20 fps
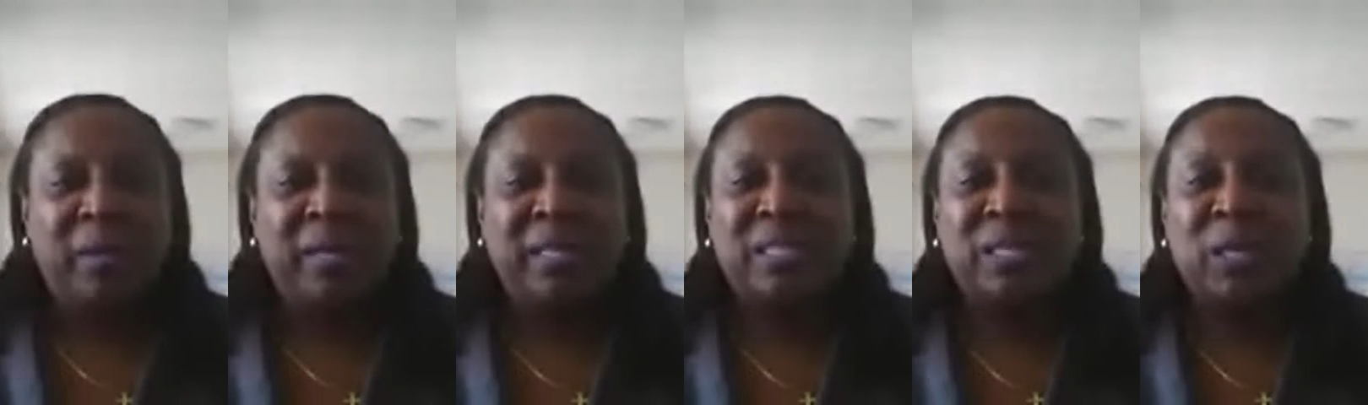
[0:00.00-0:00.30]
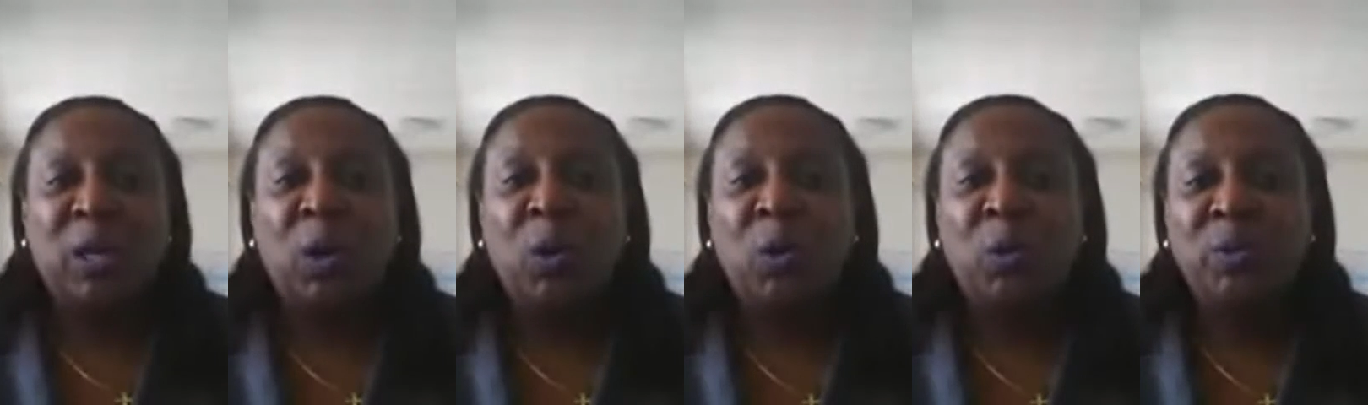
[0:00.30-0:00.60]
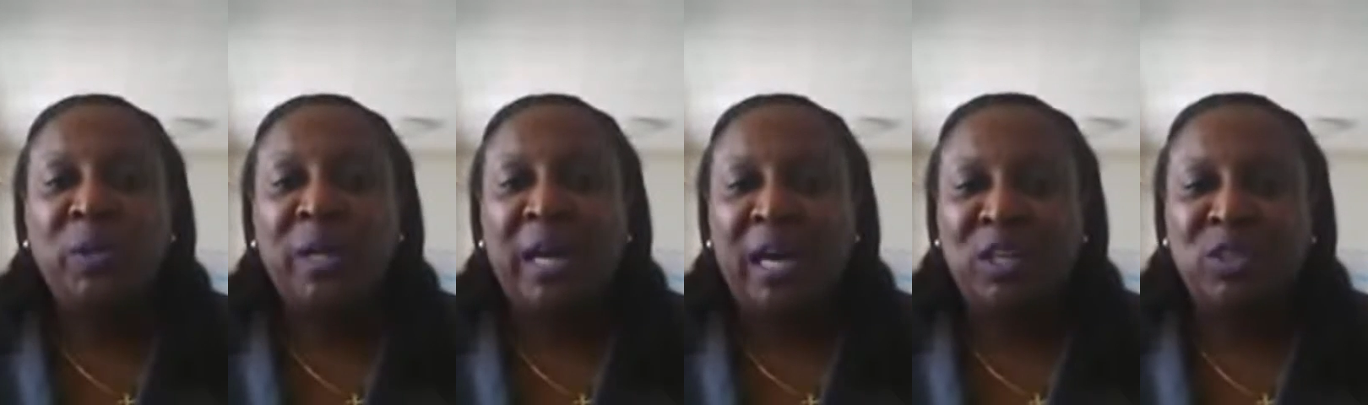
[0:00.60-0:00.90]
It's O
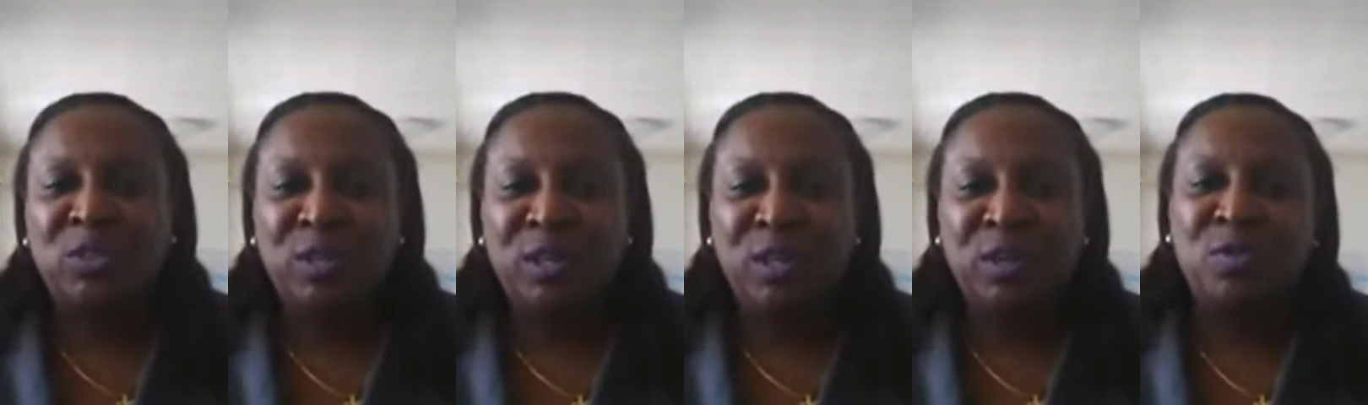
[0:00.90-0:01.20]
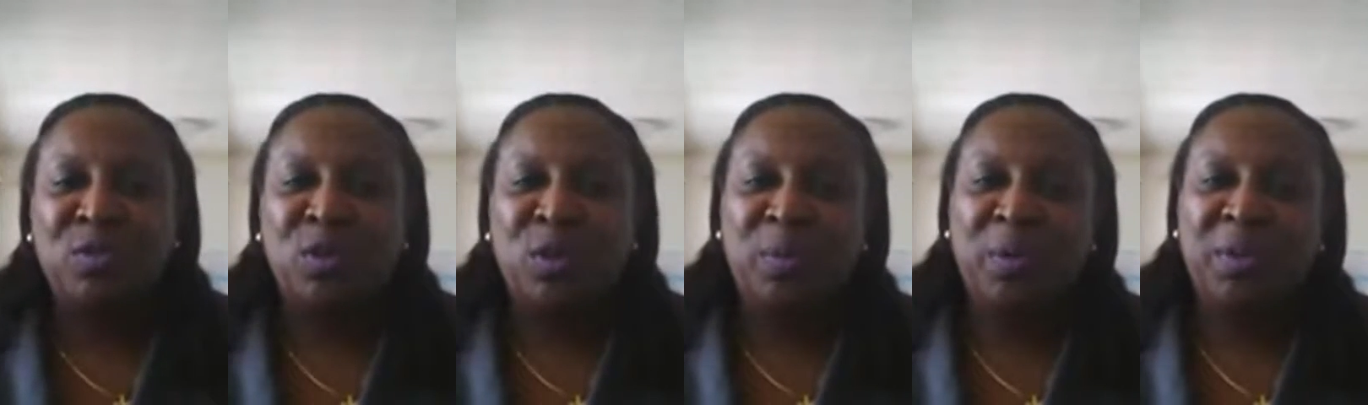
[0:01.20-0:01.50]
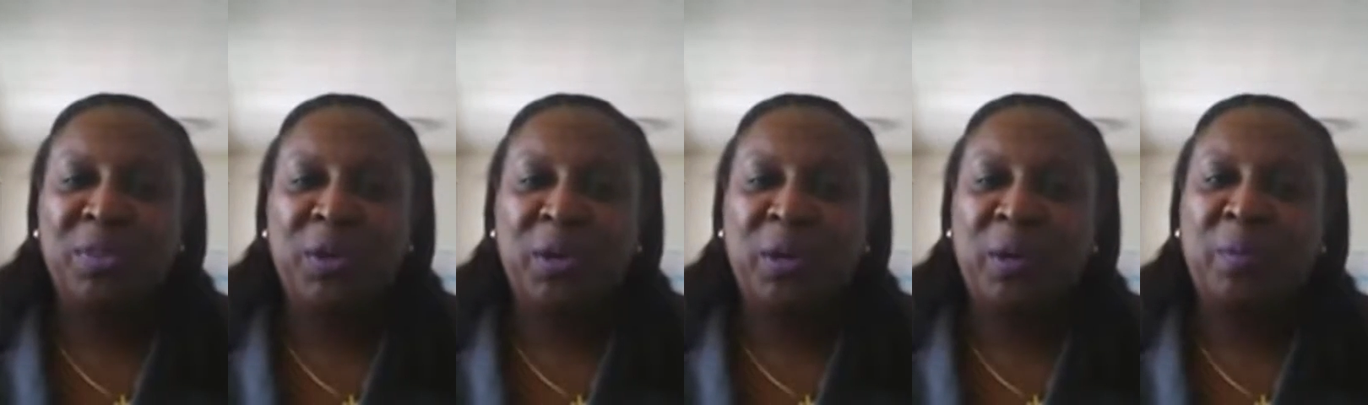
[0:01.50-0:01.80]
Natural
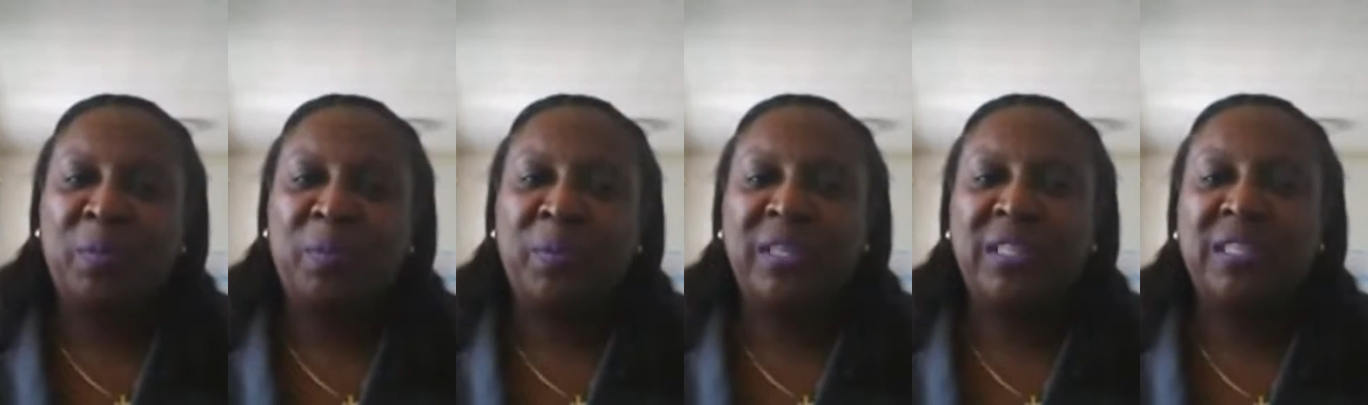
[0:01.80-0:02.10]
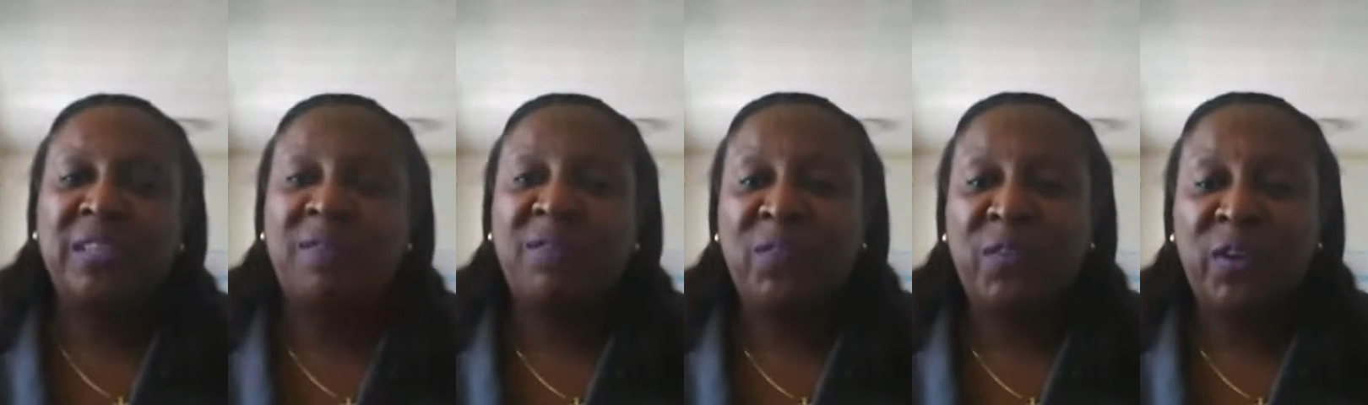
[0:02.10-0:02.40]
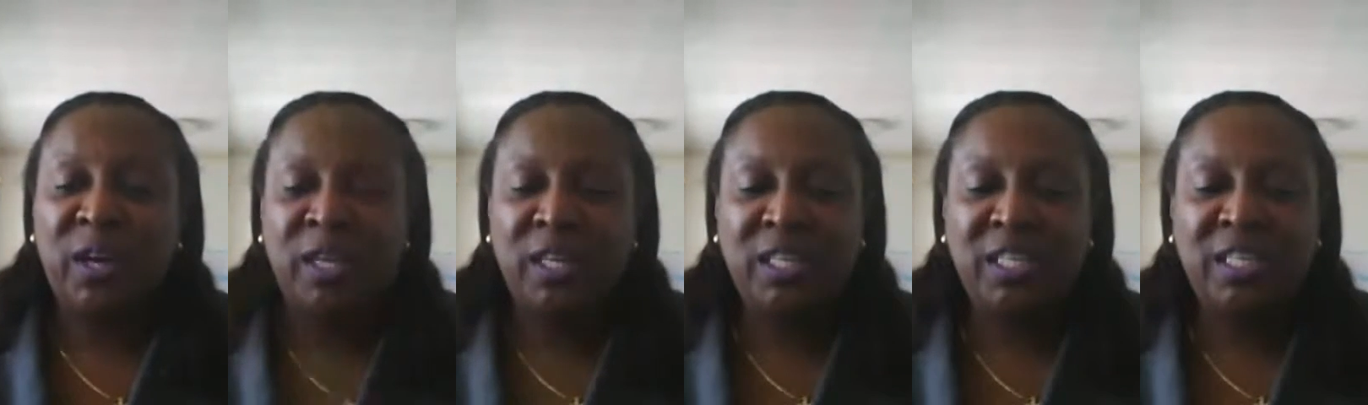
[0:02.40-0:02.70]
Aromatherapy's
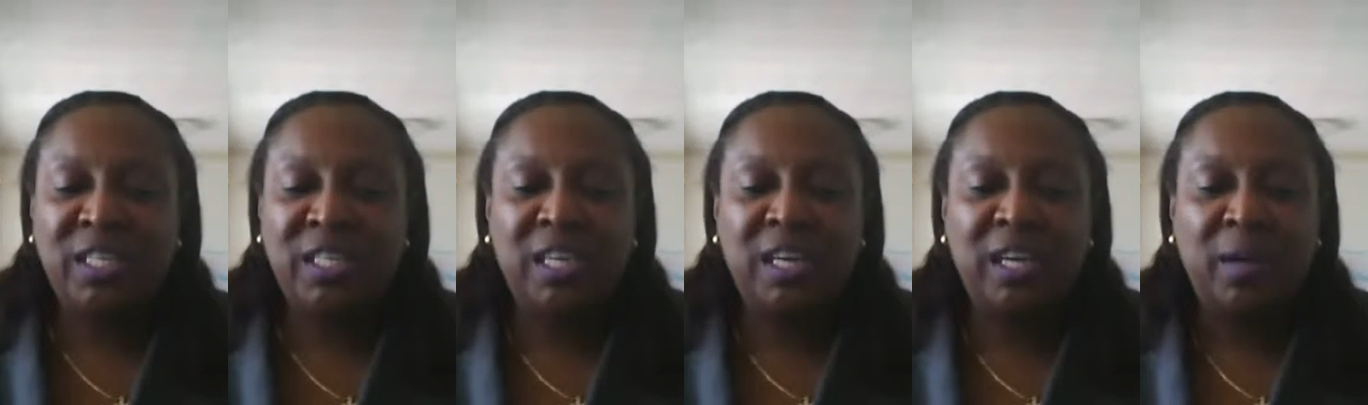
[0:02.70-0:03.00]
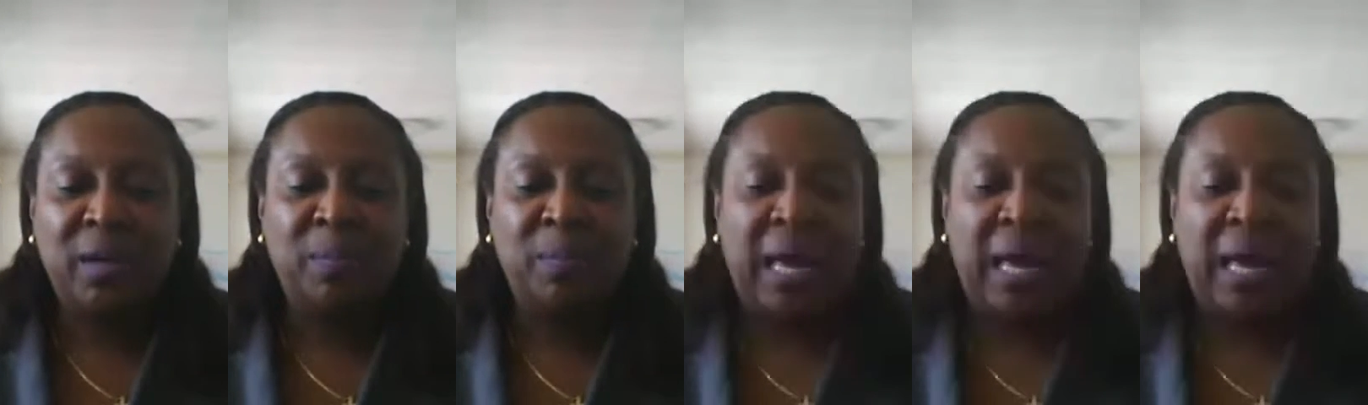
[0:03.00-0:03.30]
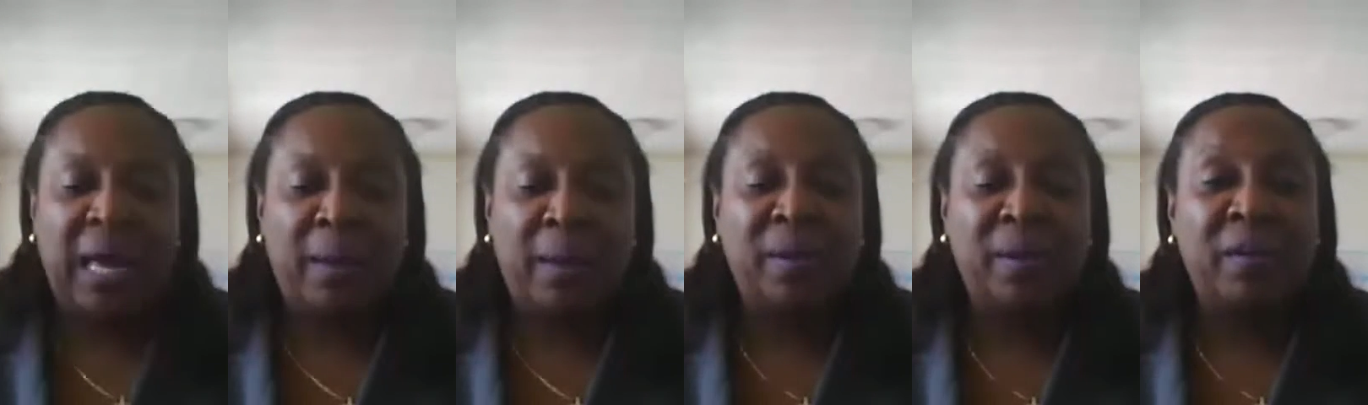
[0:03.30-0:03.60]
first
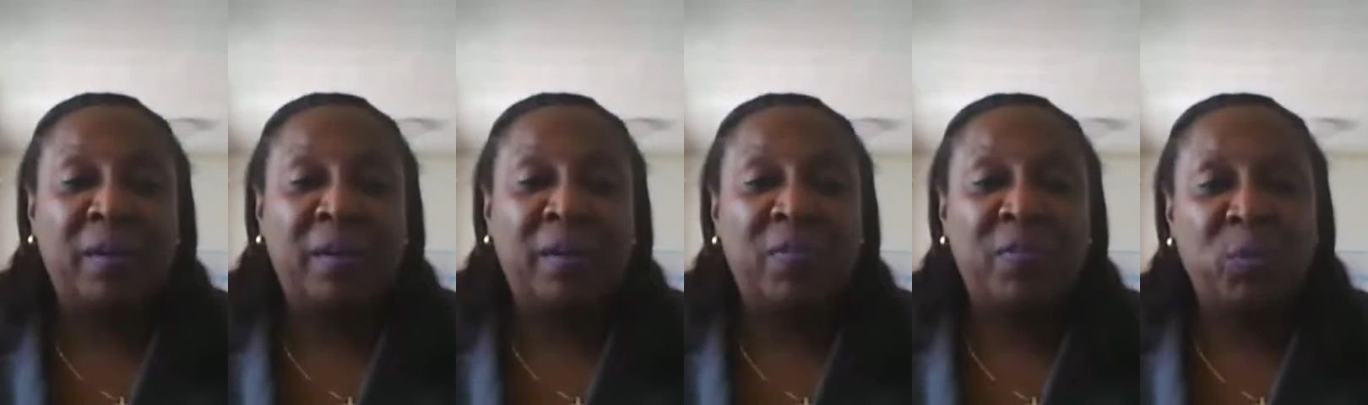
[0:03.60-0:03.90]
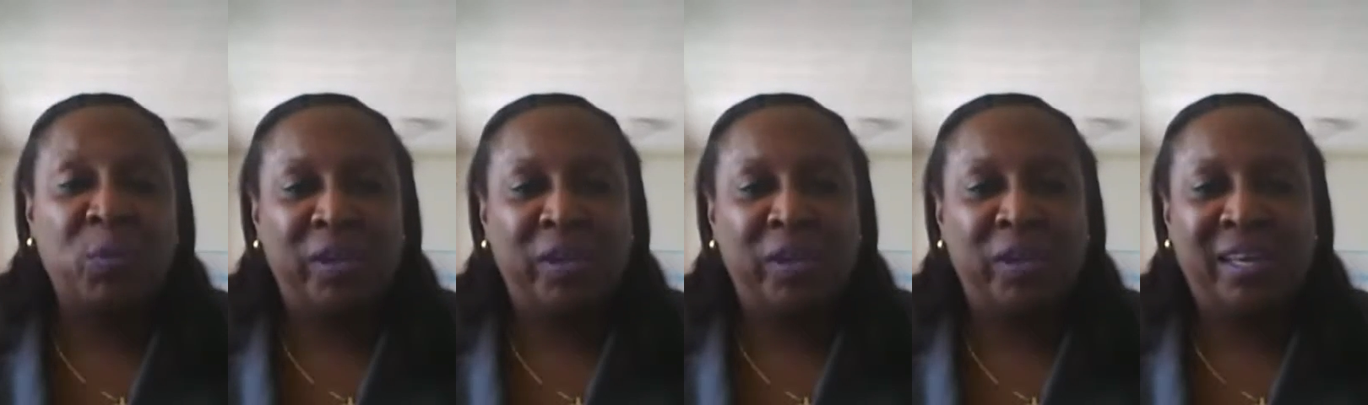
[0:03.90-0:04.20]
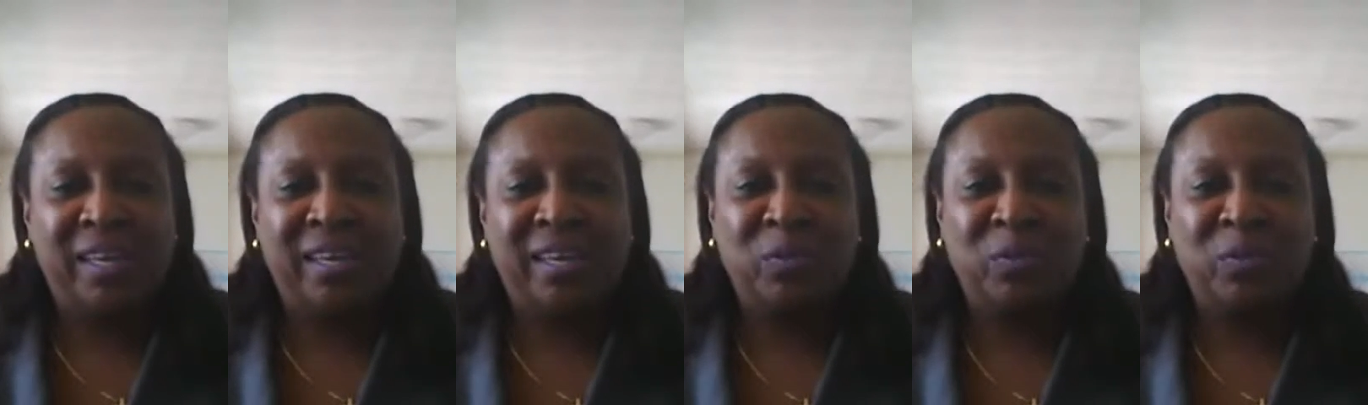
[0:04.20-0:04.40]
blab of the week.